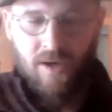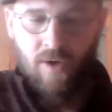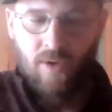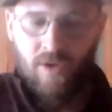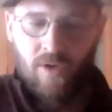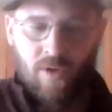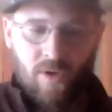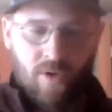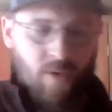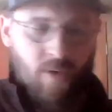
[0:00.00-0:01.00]

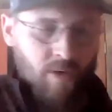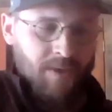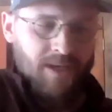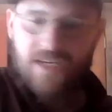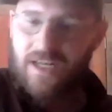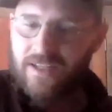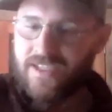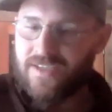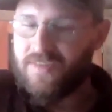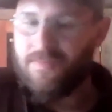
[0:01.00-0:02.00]
or being
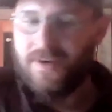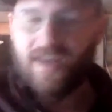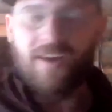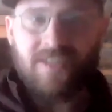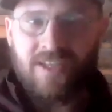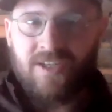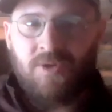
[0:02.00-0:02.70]
jealous of somebody else that's